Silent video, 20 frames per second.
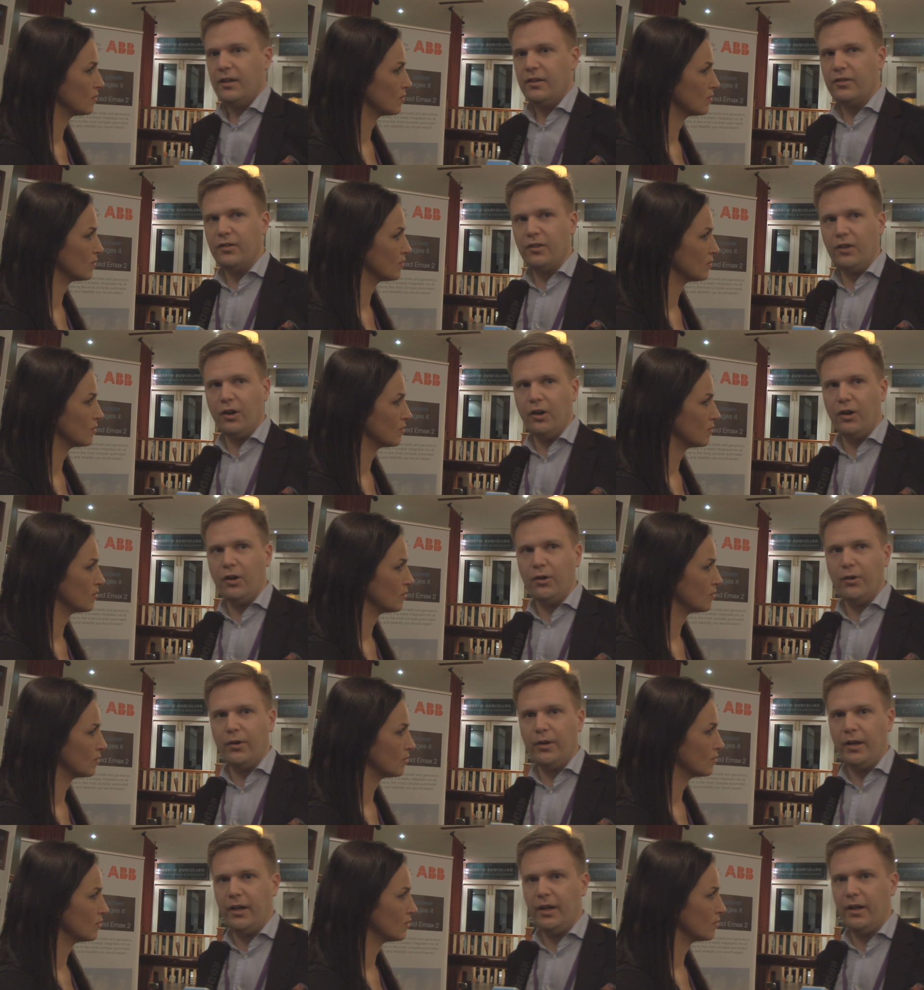
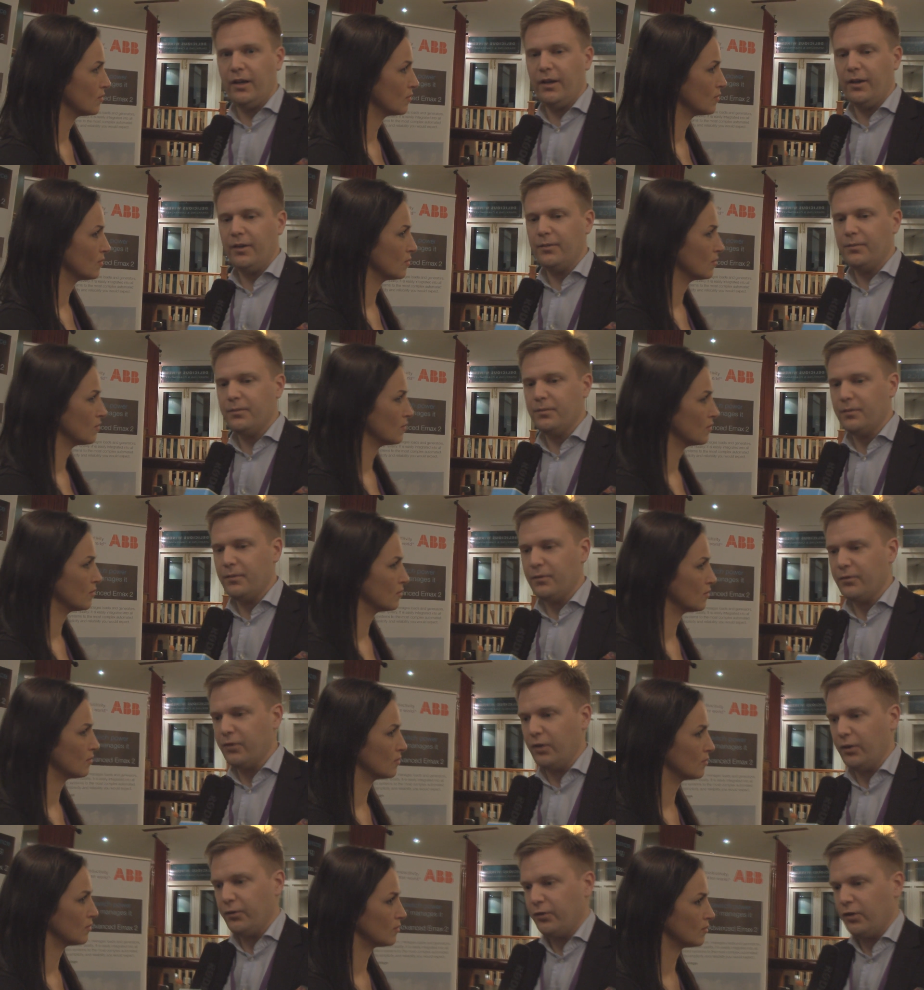Speaker 1: So,
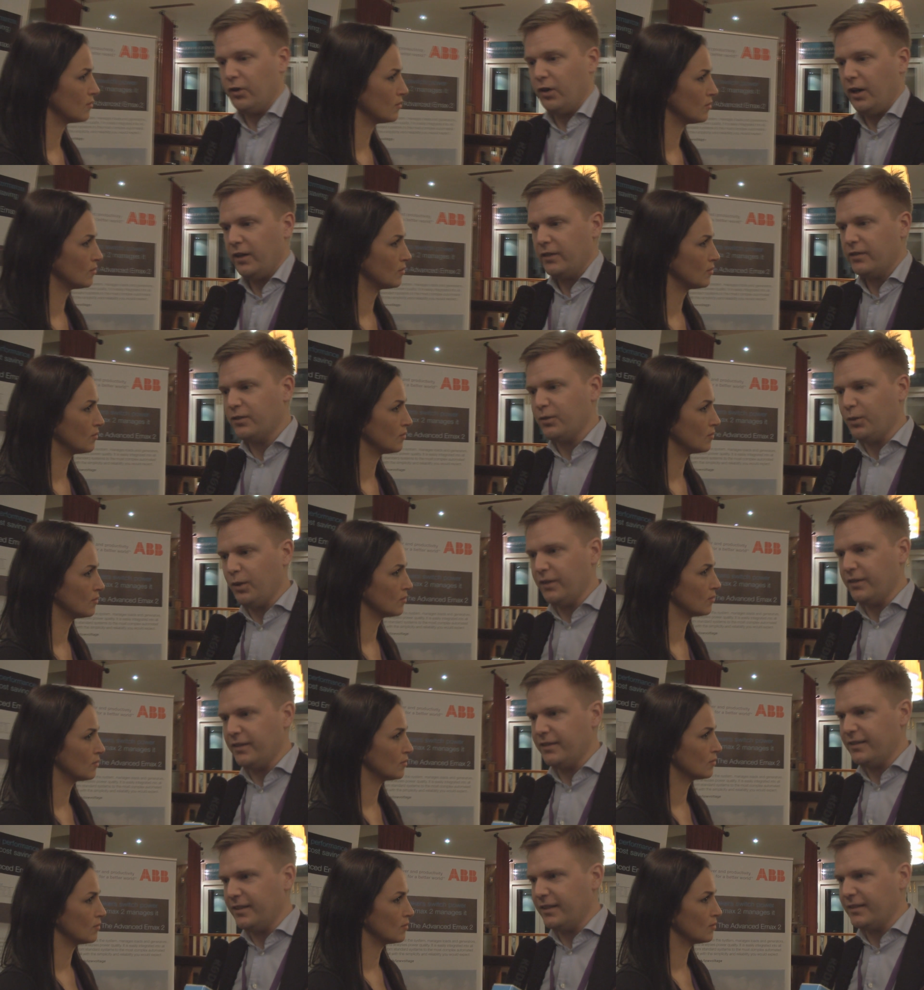um, for, for us,
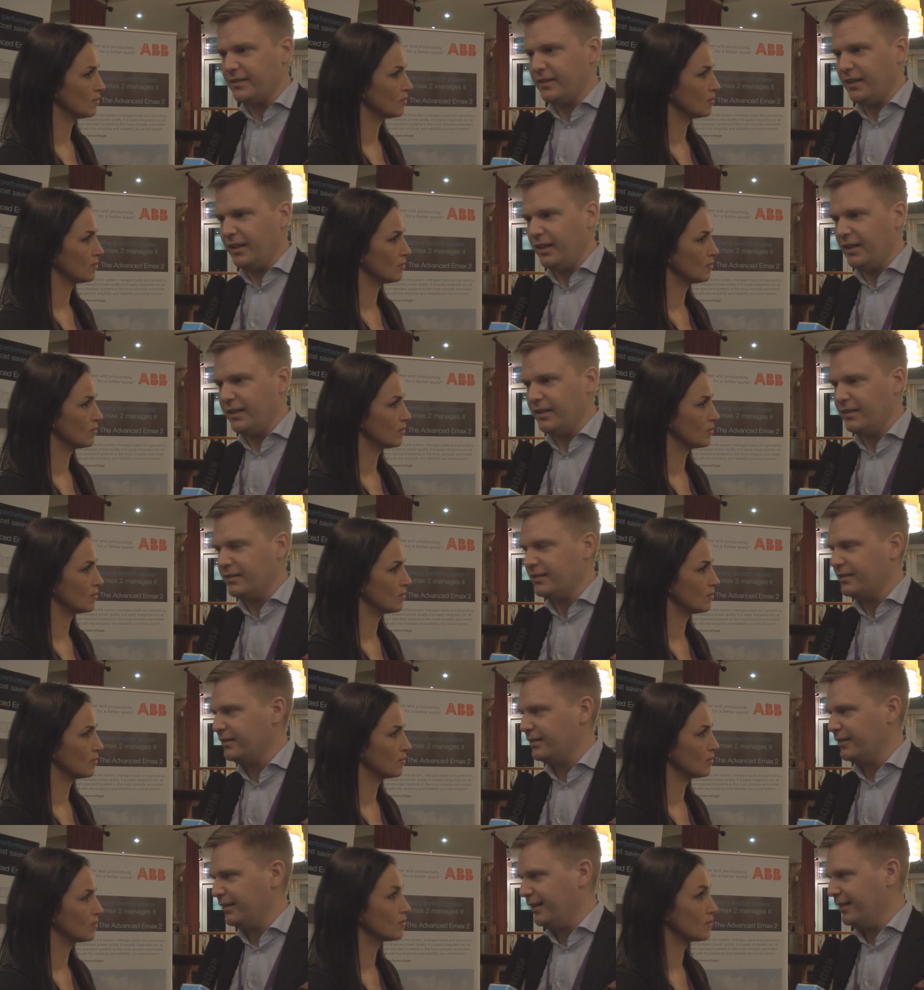2016
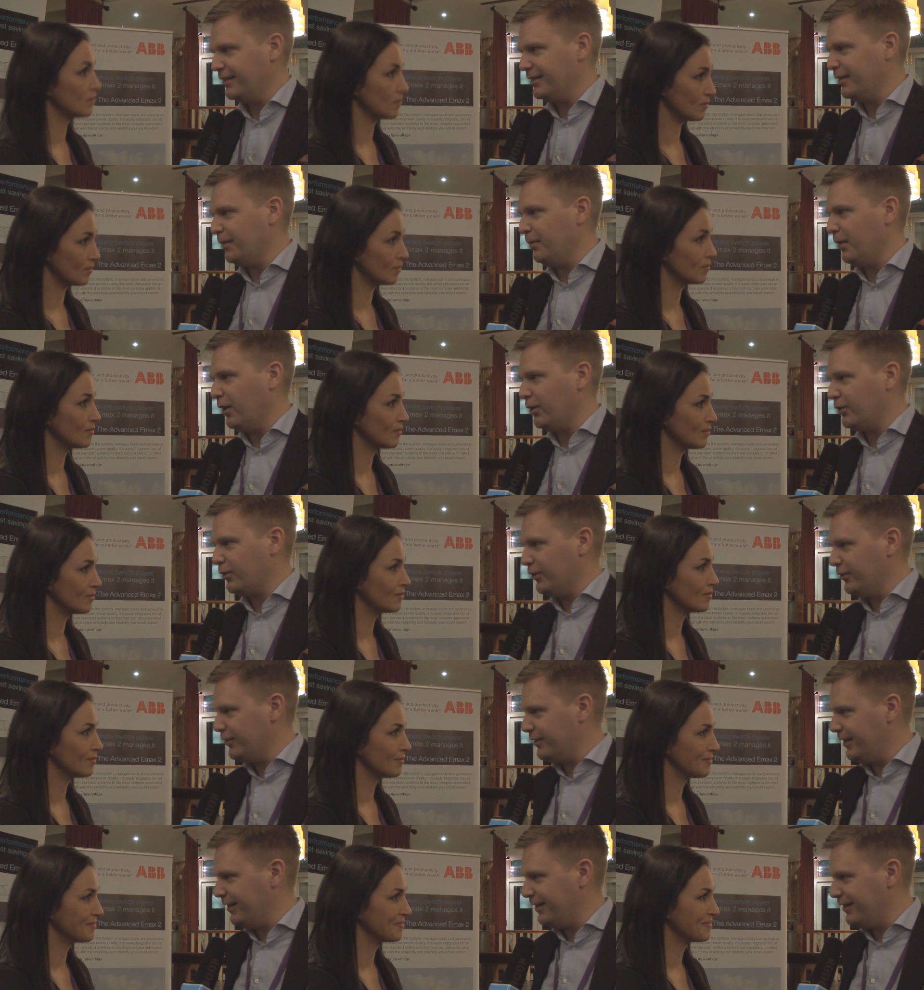is, is about
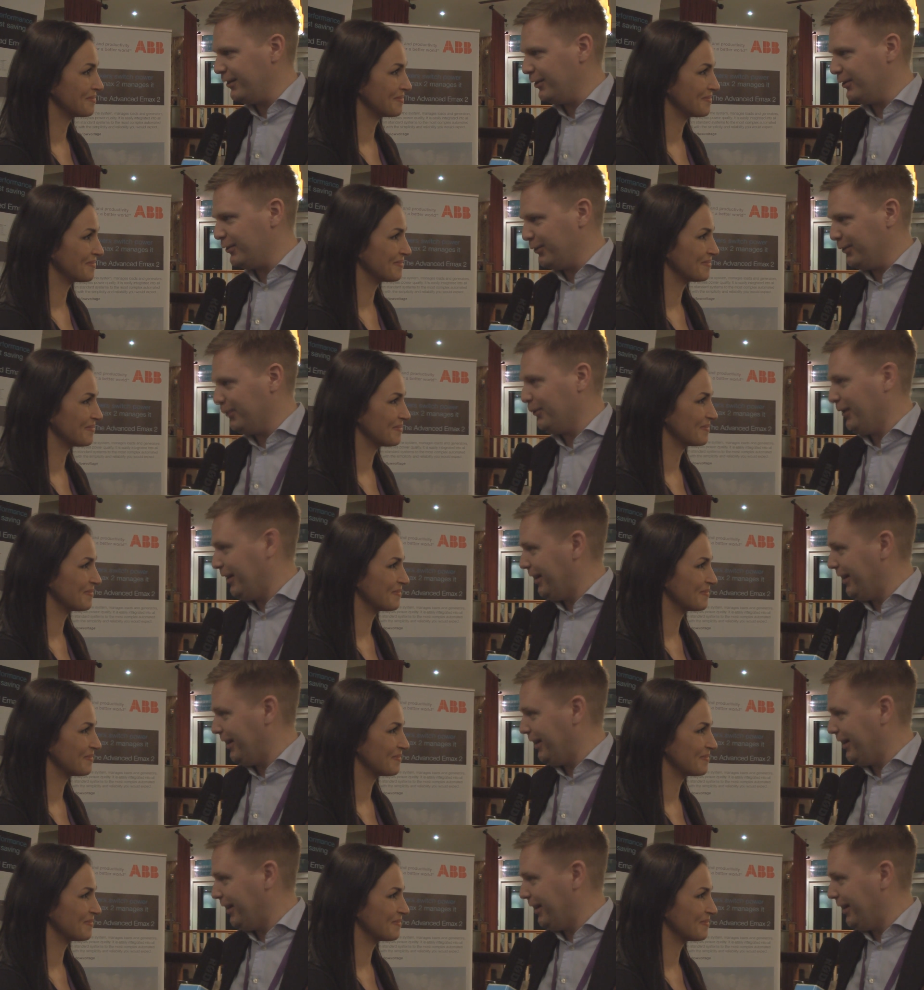continue to